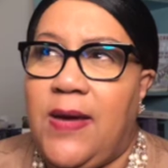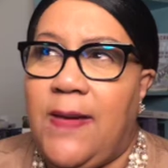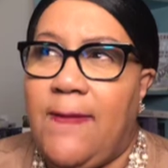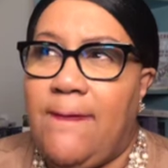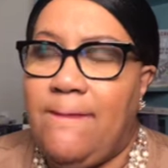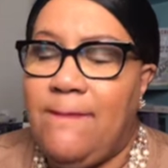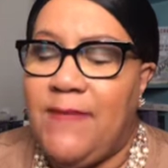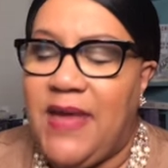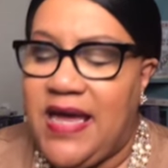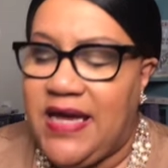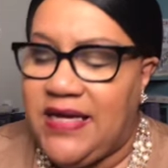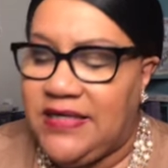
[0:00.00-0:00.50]

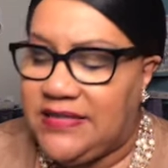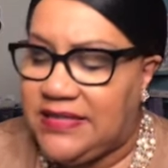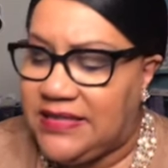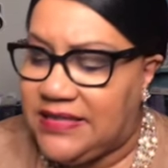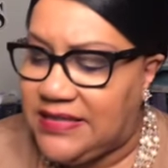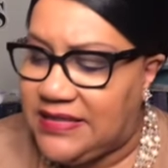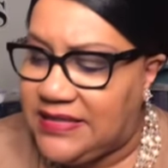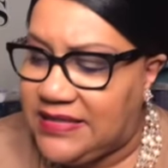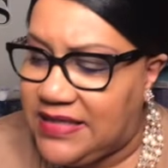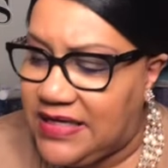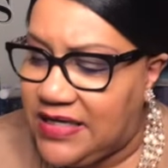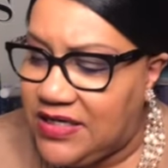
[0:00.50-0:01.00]
make
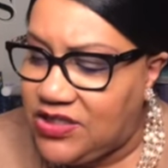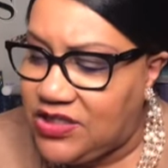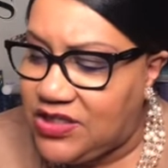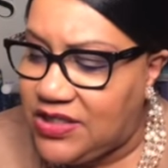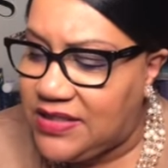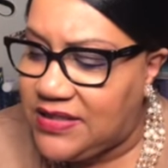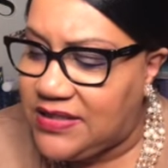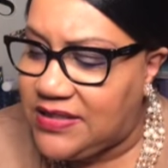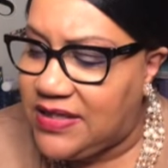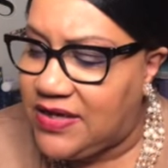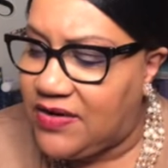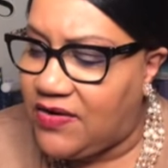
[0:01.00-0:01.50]

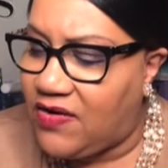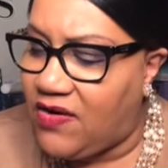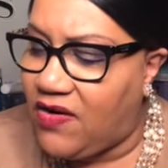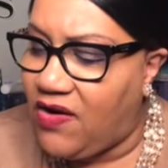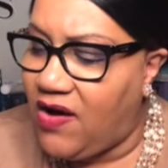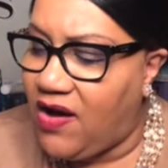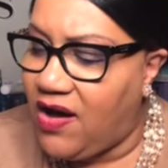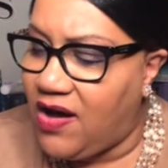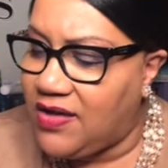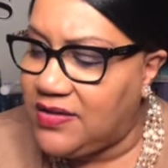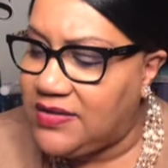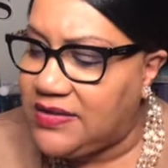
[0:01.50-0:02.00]
decisions that are
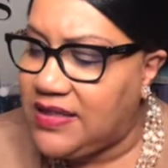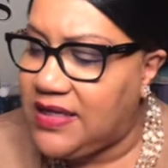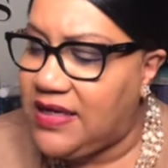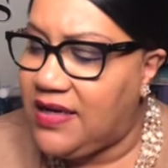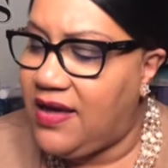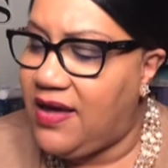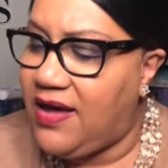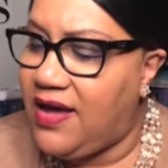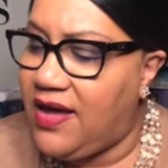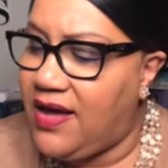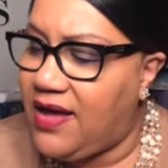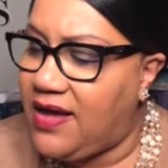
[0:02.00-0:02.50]
causing
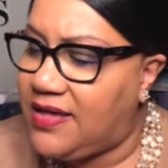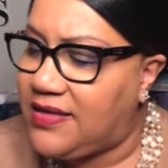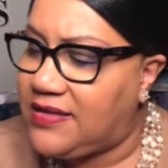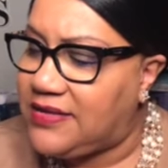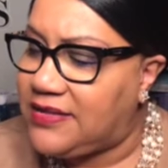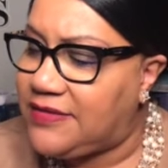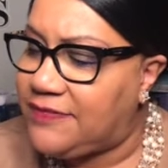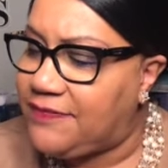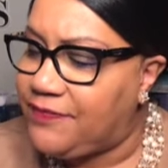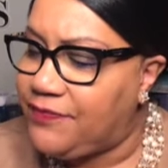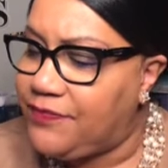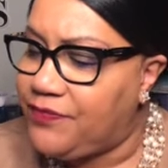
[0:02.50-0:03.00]
us
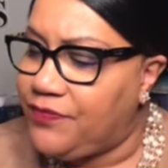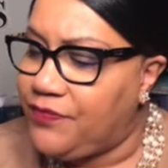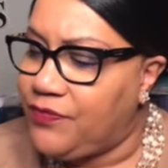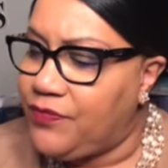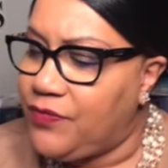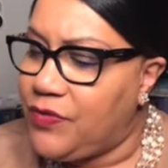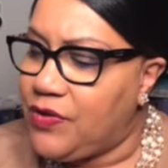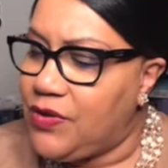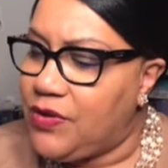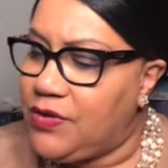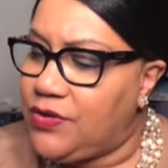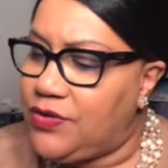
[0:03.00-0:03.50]

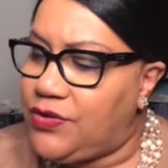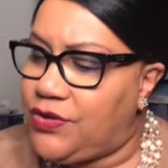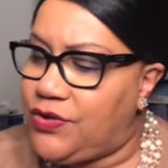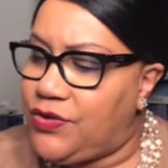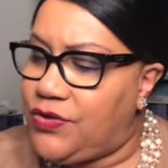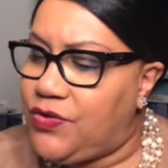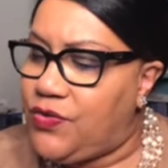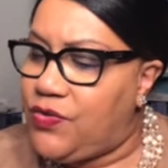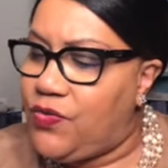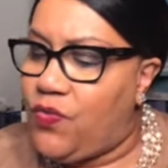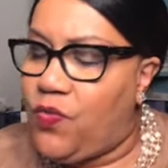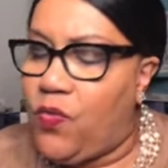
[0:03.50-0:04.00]

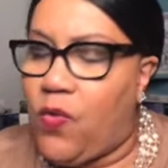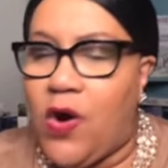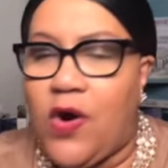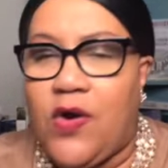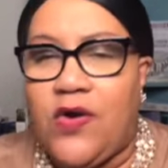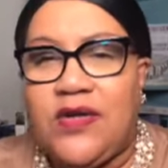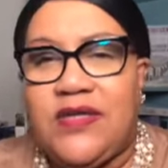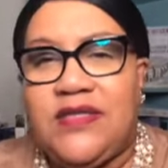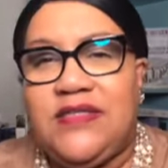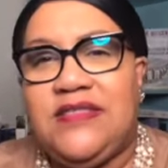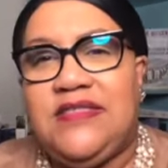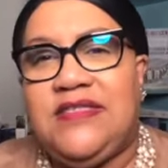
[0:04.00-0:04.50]
to
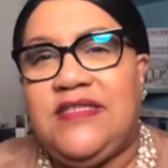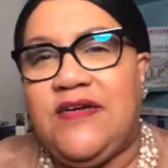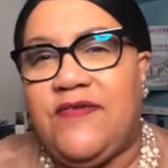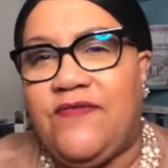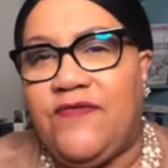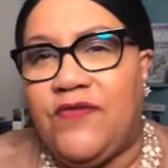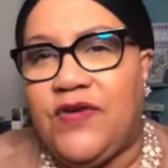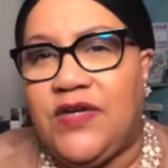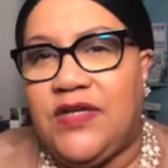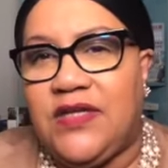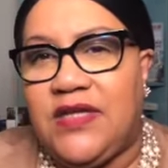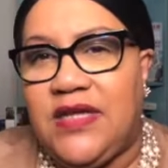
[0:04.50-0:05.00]
work
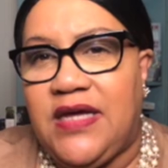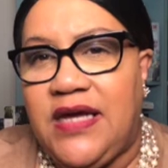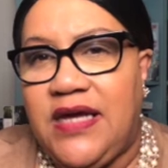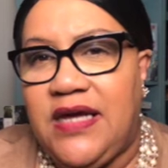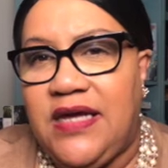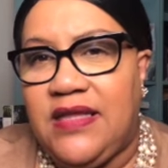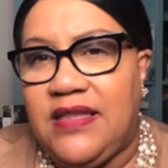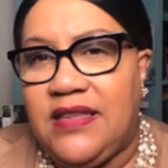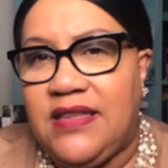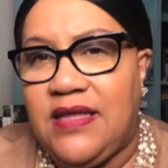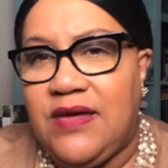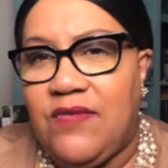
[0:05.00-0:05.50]
differently
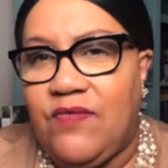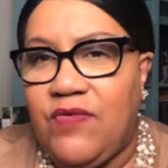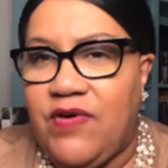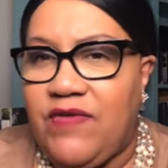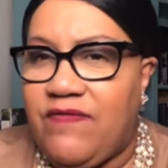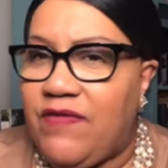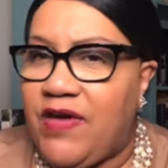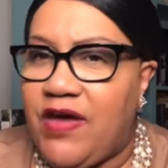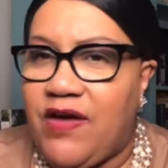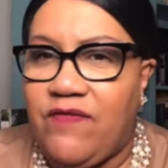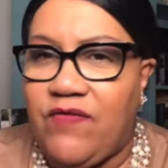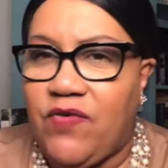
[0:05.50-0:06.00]
than we've
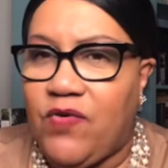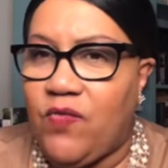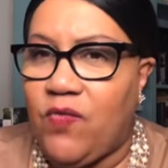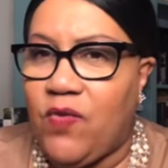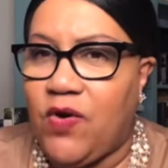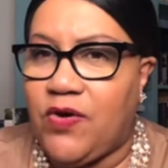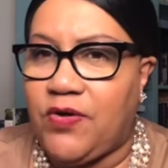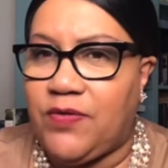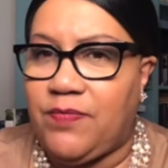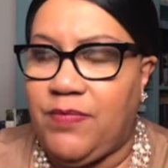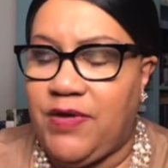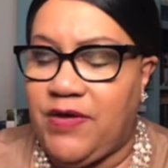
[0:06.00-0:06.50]
ever
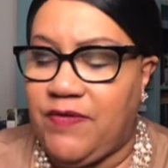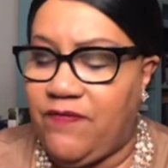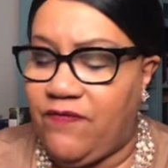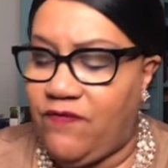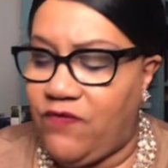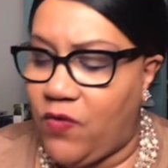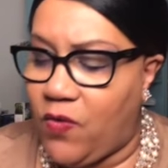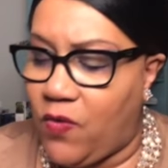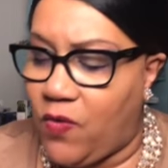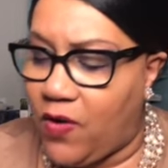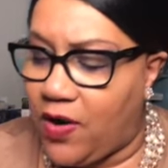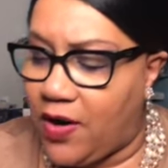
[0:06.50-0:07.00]
worked
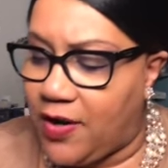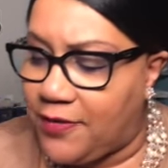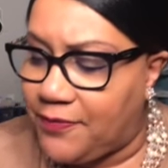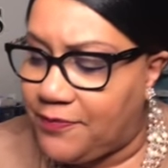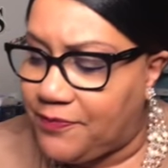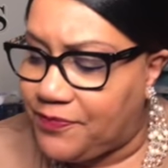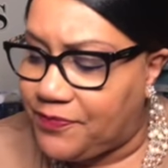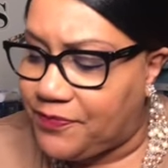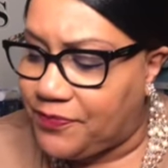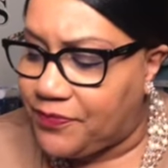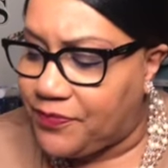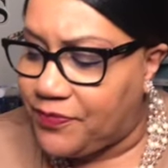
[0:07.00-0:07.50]
before.
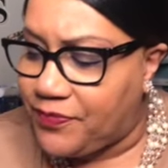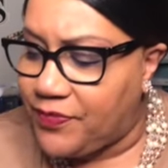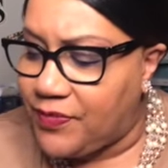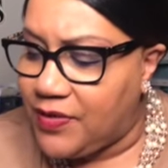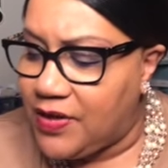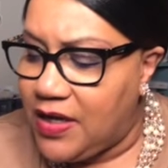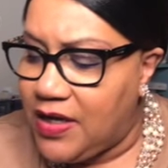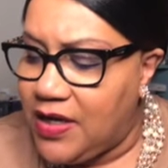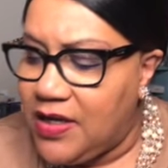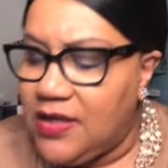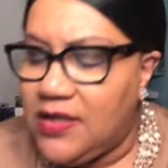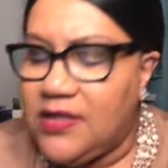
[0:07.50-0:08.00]

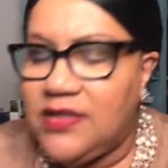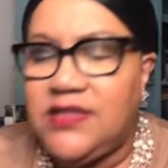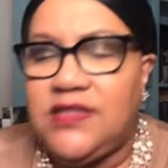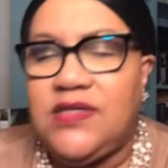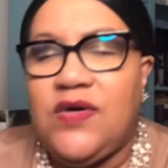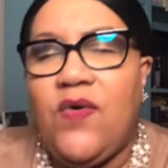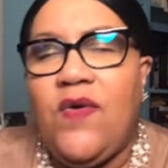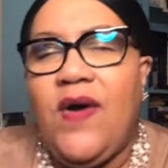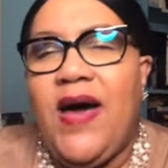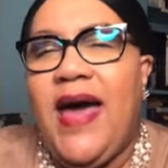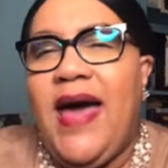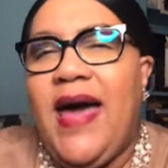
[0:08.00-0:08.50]

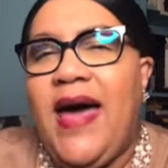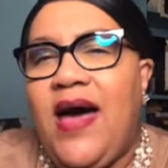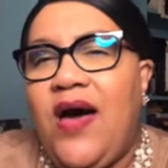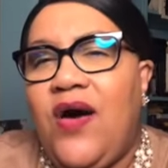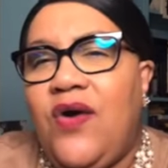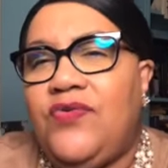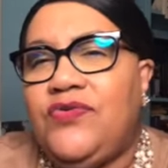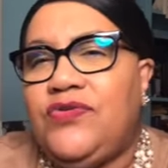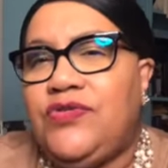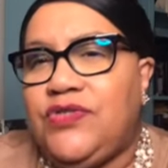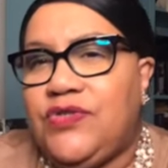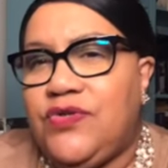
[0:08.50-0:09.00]
So,
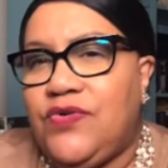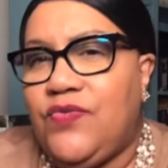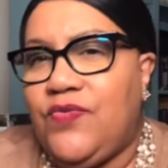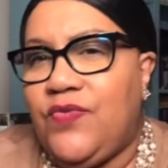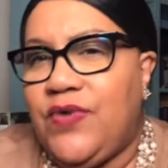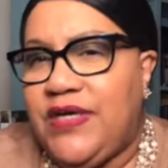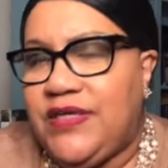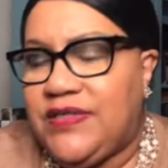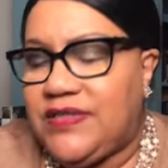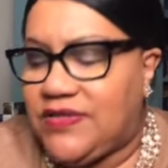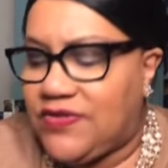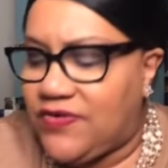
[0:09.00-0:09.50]
how do
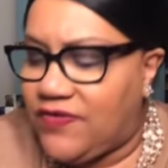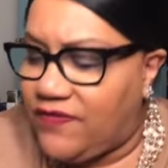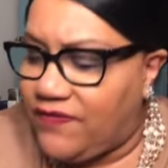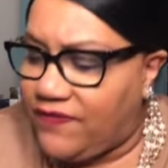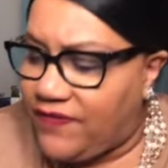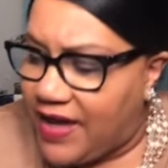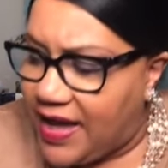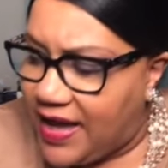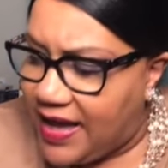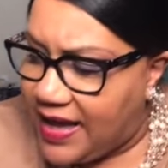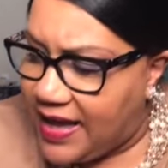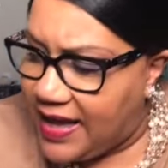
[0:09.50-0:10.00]
we
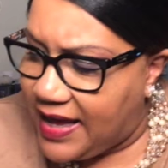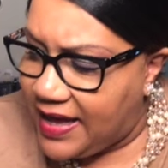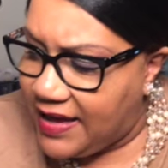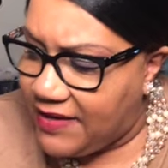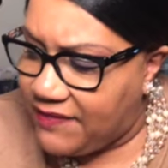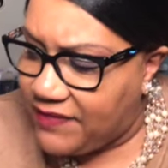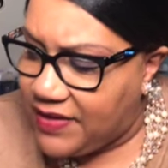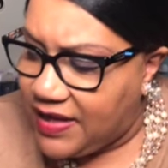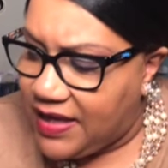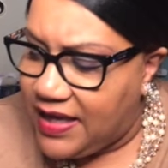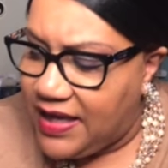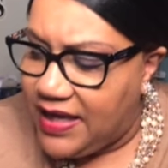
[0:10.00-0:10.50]
survive
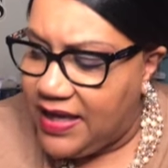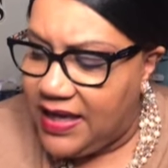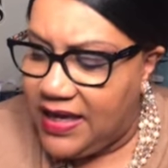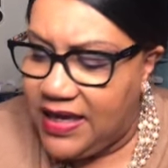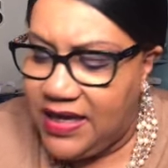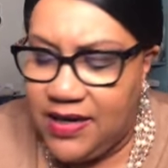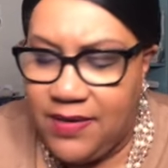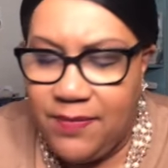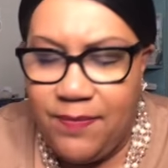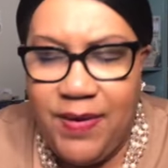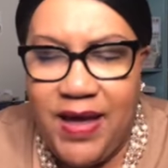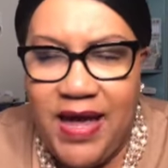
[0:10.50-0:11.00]
in
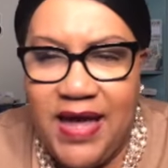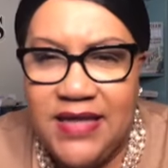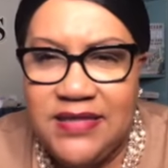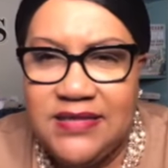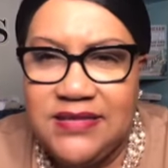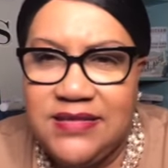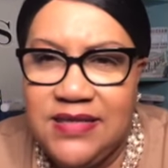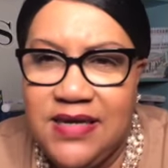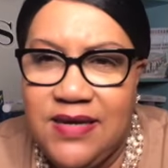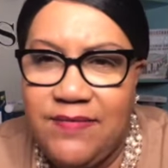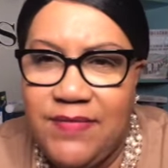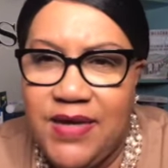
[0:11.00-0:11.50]
a
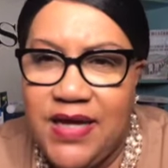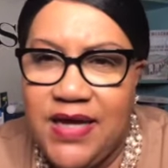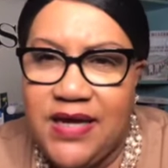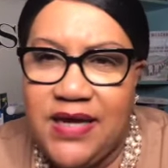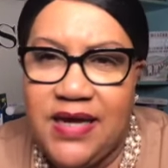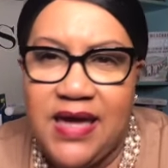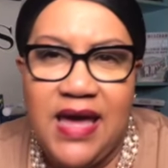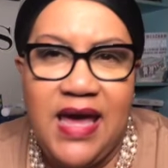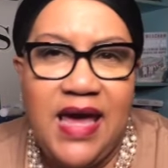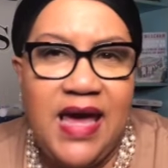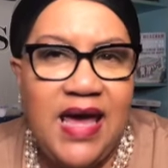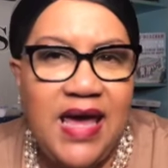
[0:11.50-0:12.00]
pandemic
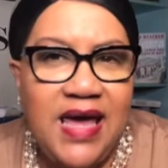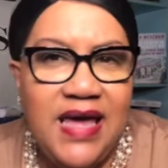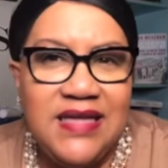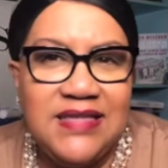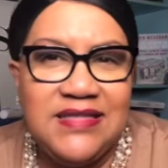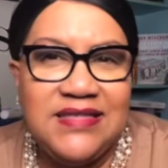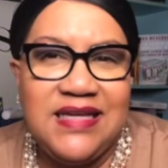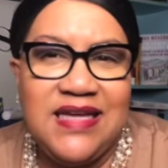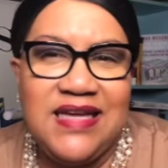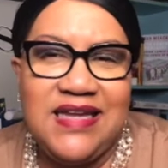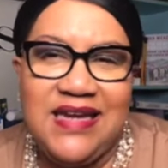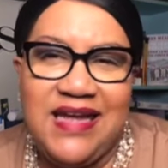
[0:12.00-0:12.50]
as
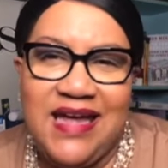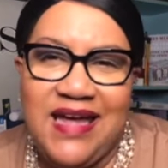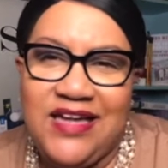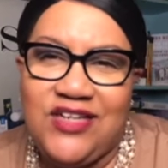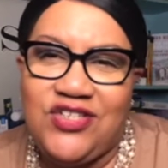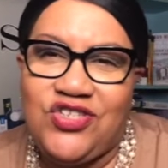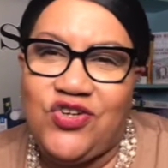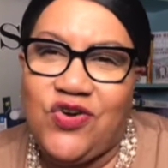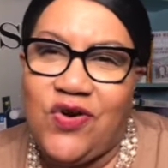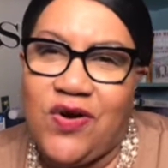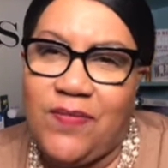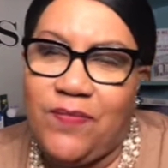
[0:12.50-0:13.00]
an
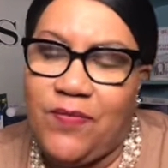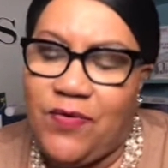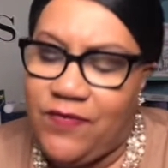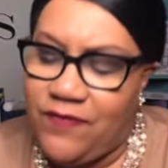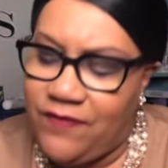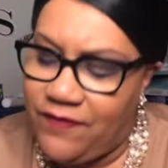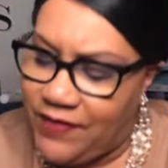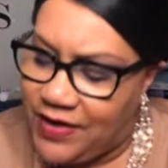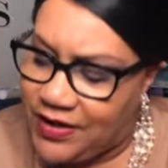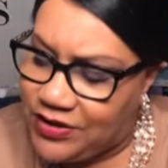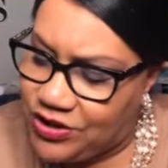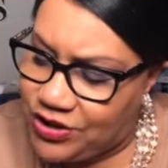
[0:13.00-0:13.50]
HR
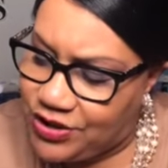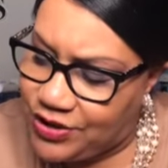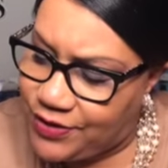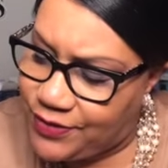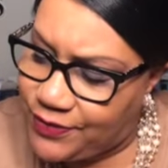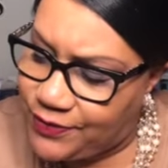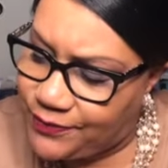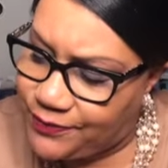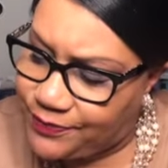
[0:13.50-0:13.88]
professional?